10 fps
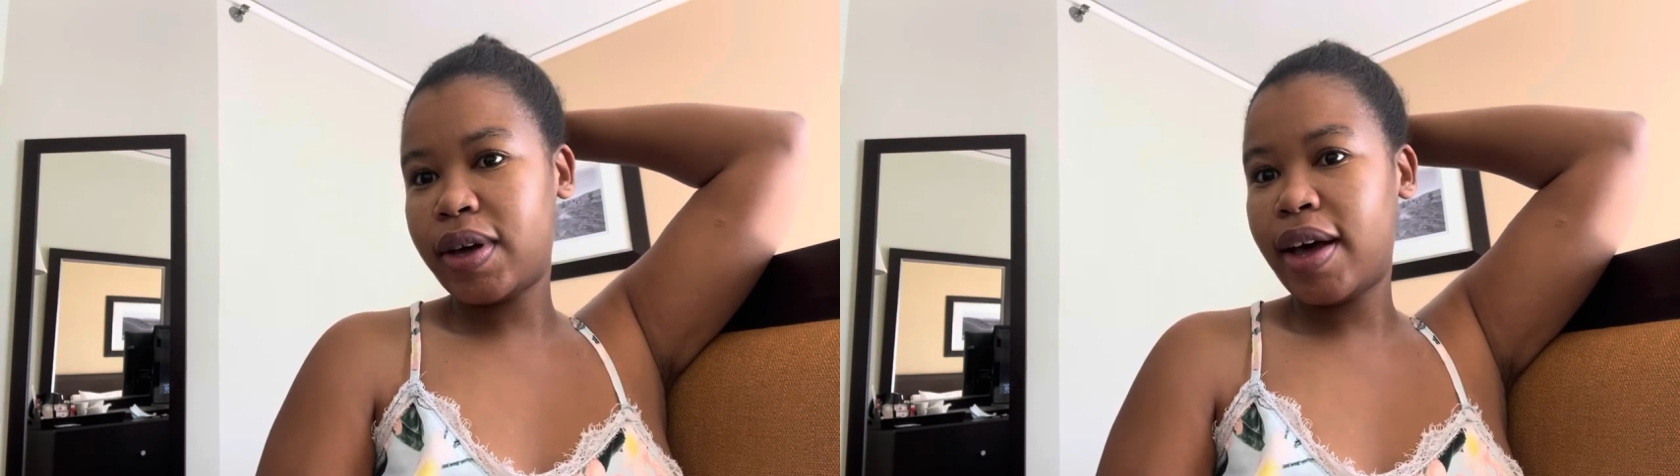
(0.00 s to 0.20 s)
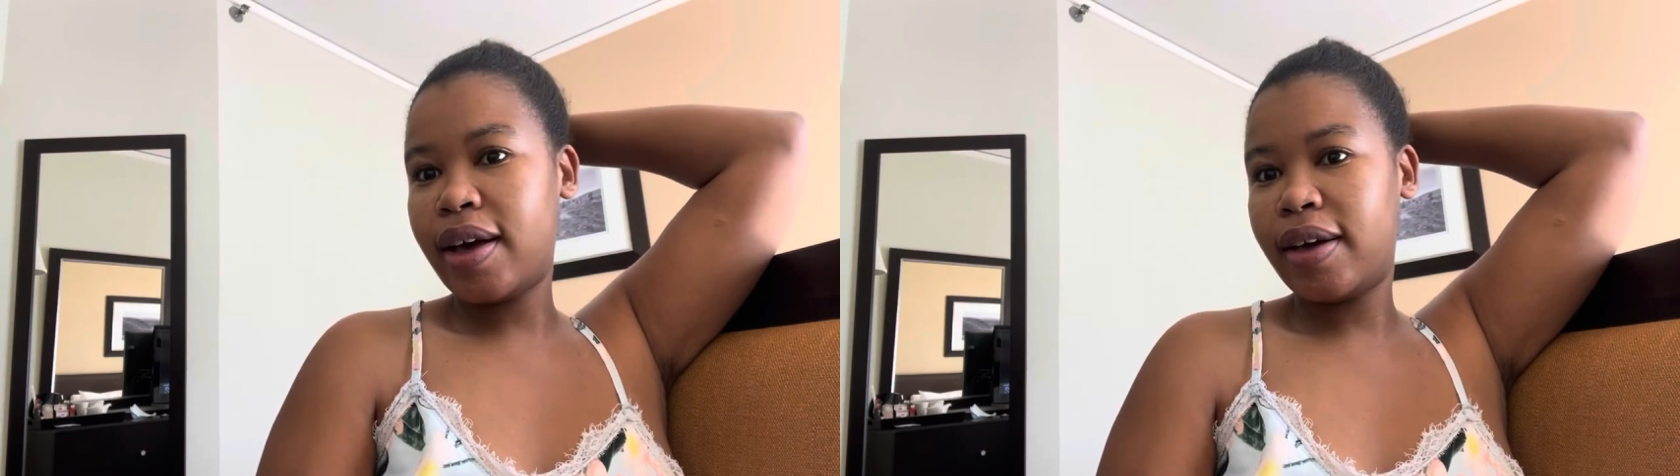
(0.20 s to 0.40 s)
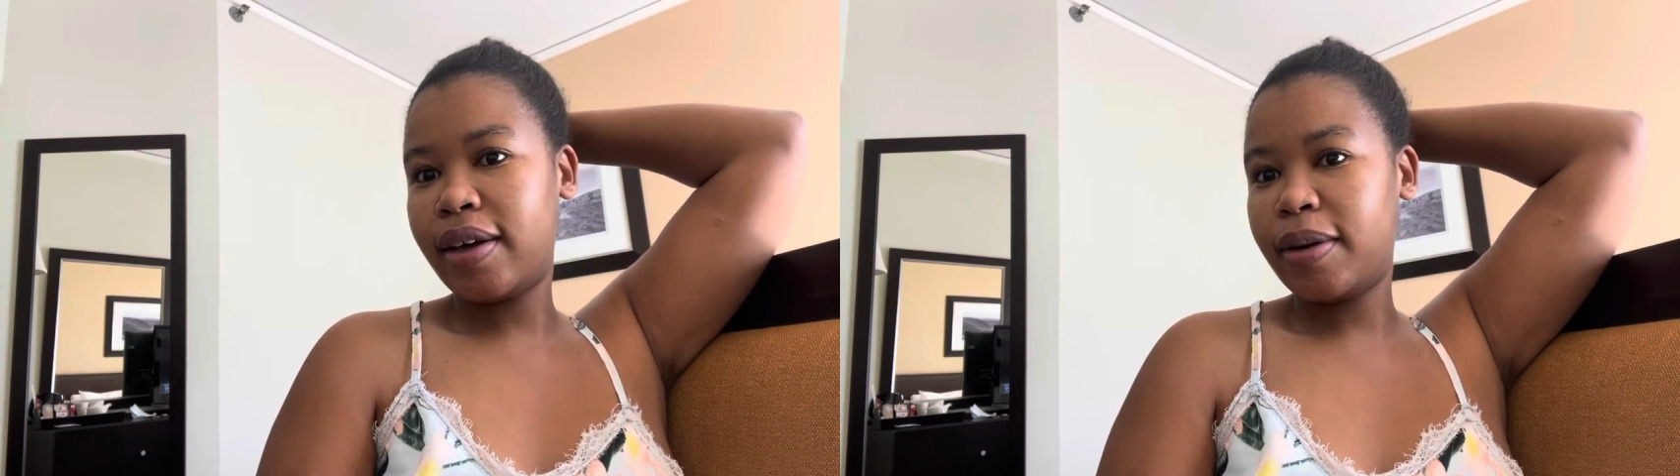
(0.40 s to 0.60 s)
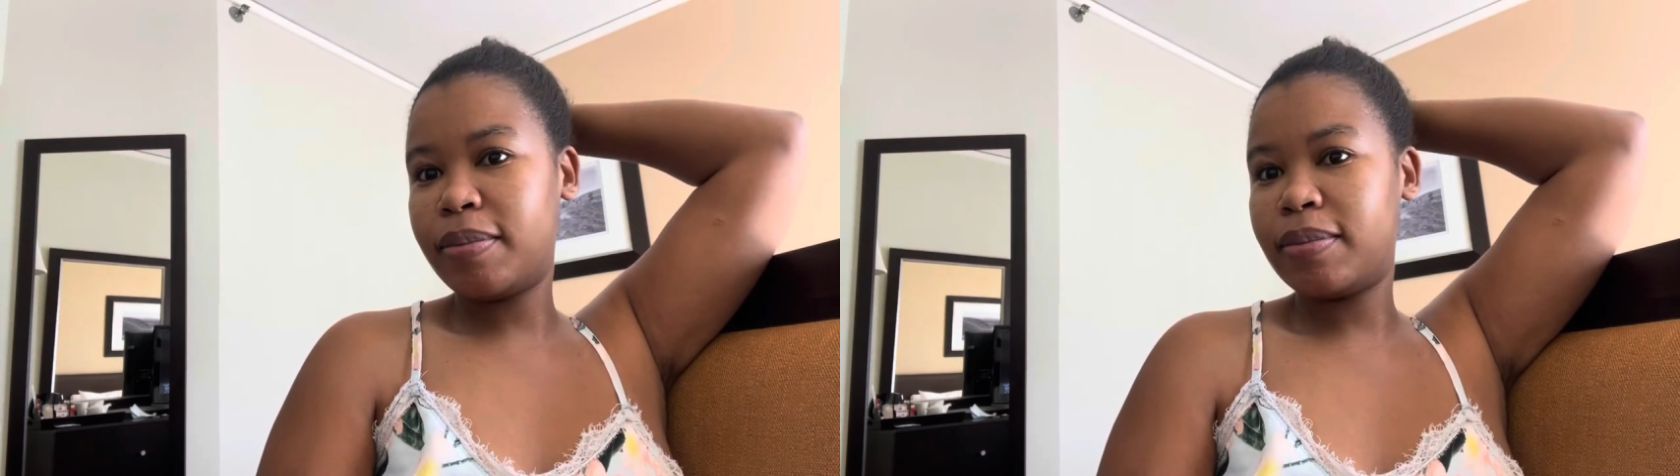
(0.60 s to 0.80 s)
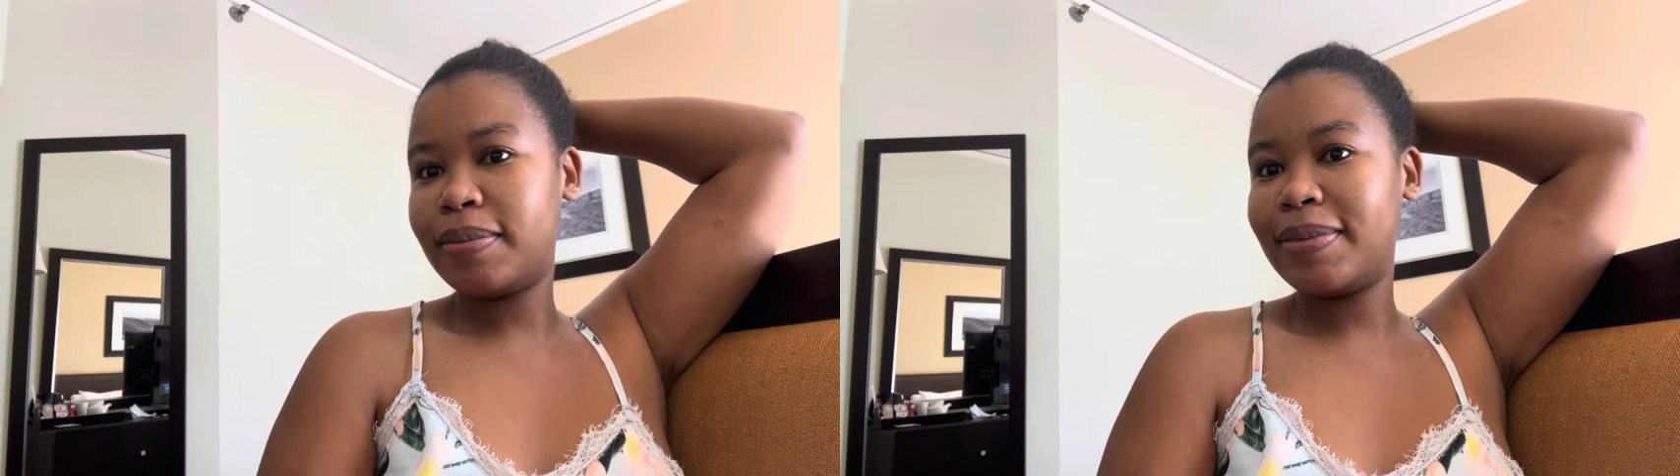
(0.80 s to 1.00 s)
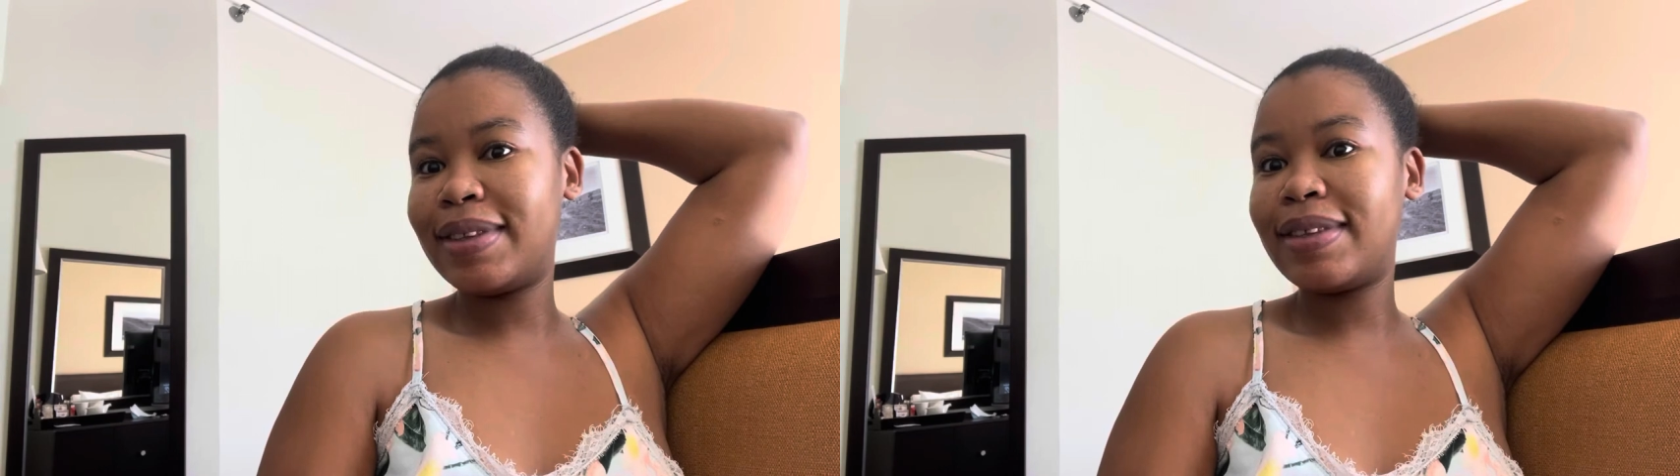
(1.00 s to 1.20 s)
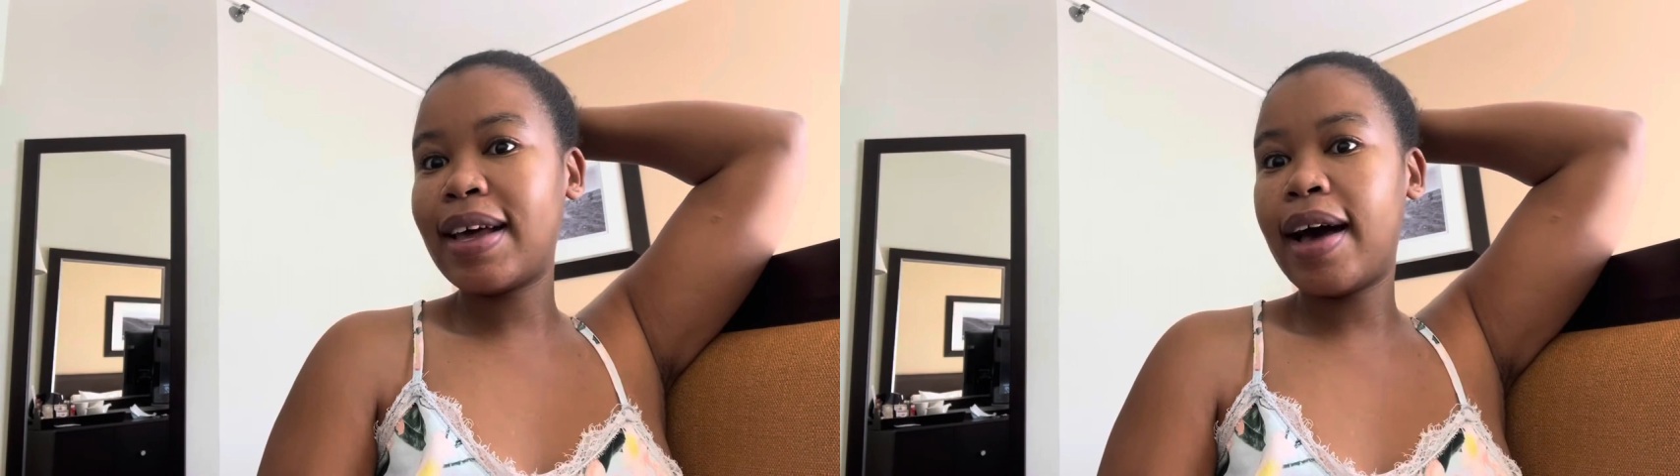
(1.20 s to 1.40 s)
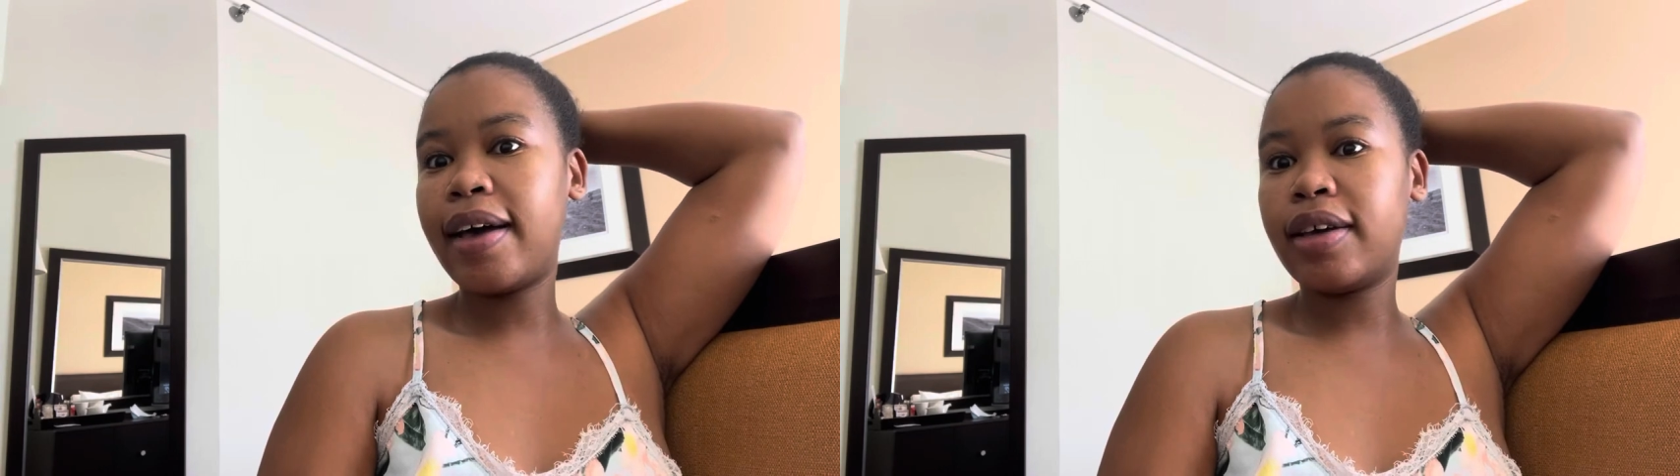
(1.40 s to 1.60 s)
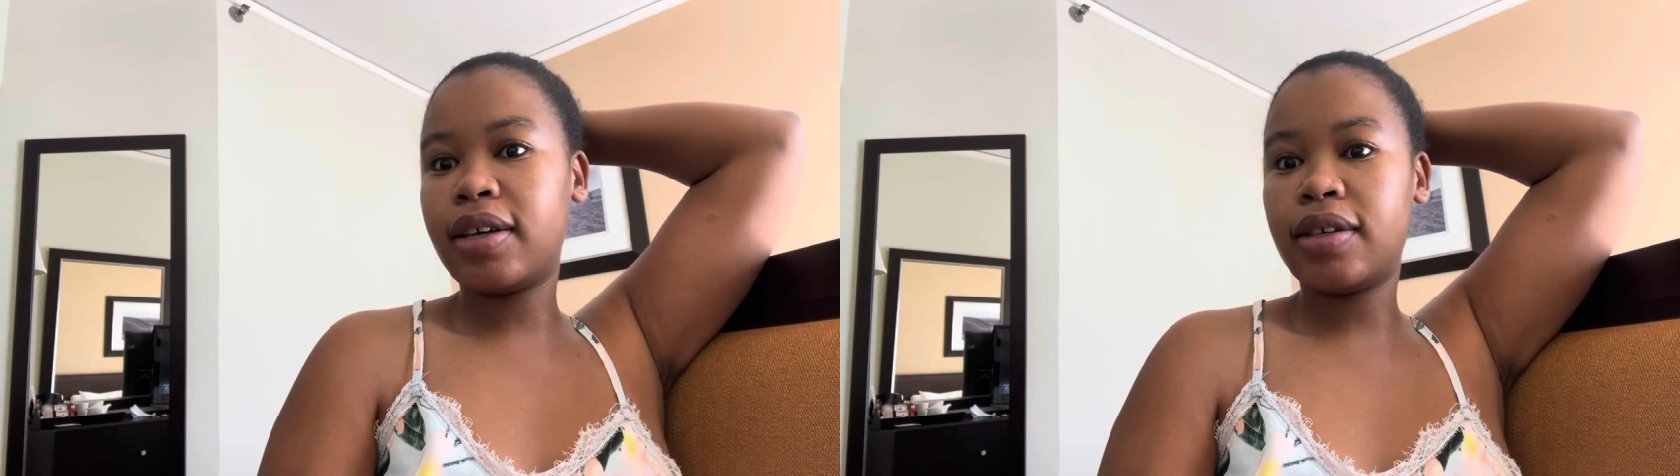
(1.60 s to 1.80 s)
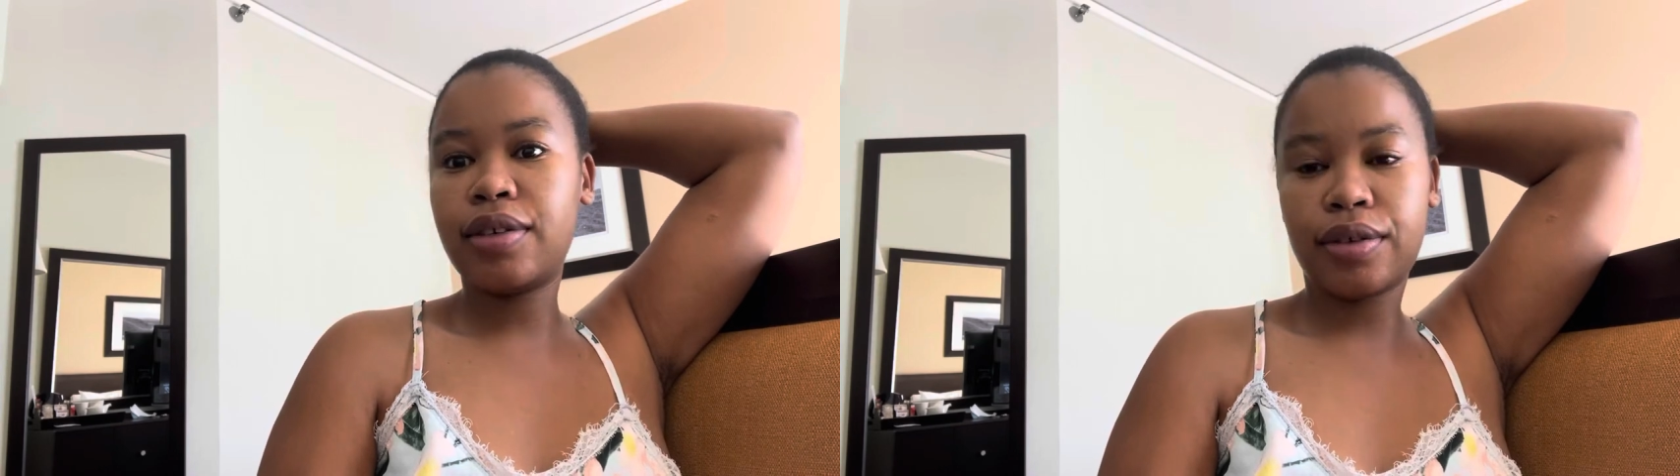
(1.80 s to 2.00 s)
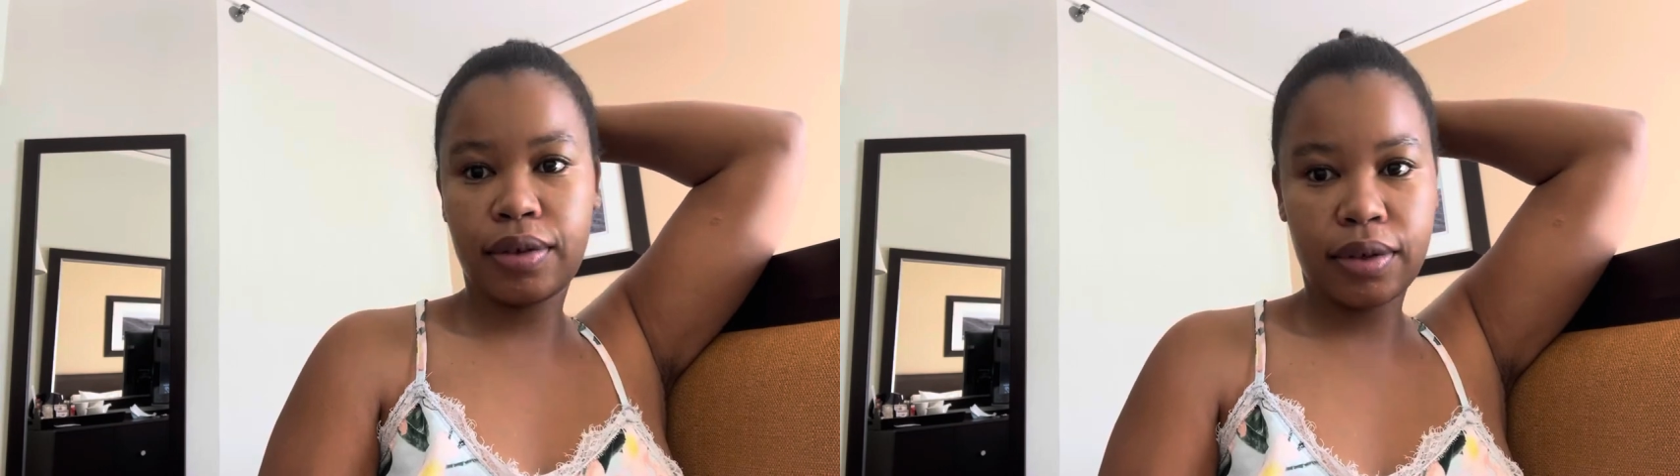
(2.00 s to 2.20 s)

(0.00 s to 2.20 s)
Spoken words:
I am tired.